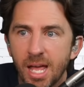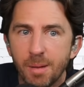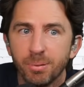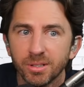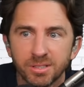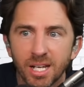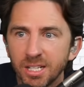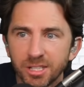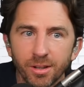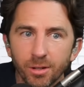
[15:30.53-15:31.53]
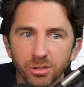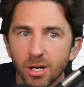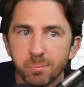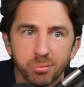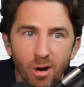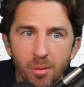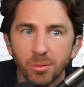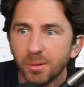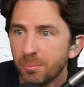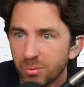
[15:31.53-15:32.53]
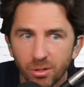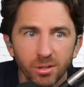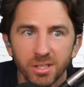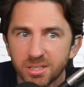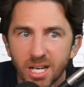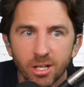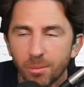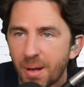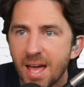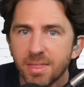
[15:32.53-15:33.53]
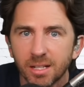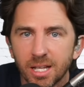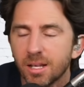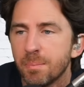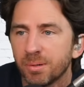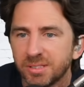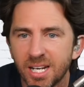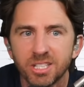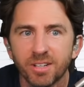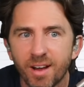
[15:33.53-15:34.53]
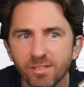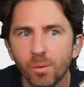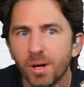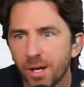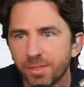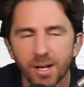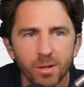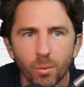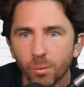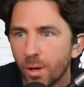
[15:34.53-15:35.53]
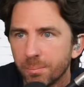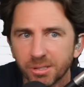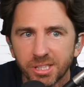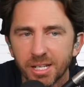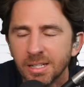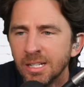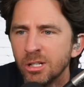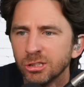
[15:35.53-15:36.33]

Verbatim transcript: A percentage of those are probably purely psychopathic, like a percentage of everyone out there. I think, what, one percent?